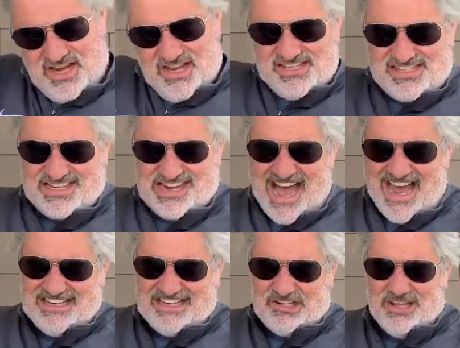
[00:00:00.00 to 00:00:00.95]

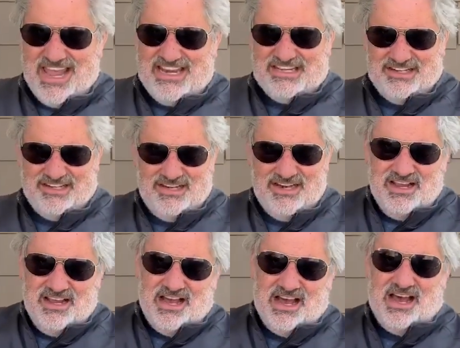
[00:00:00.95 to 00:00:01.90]
Scott Clayton,
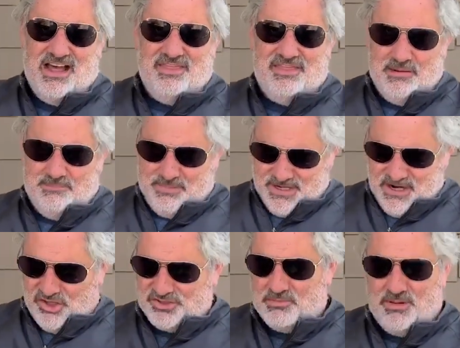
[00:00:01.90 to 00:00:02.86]
uh, the
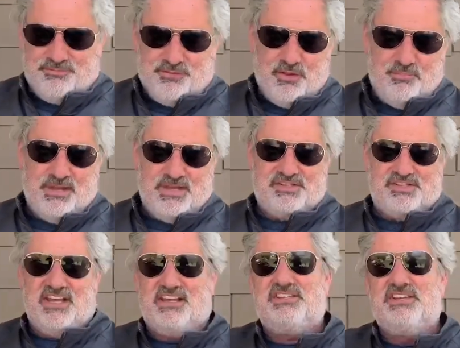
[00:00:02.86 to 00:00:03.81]
penultimate for the pick
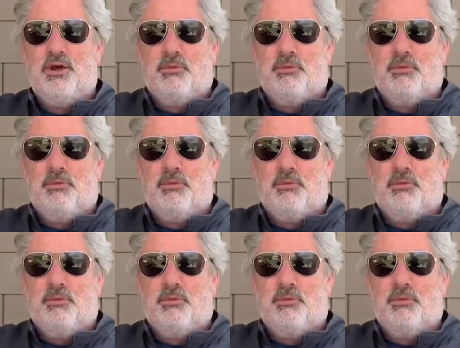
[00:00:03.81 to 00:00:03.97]
six.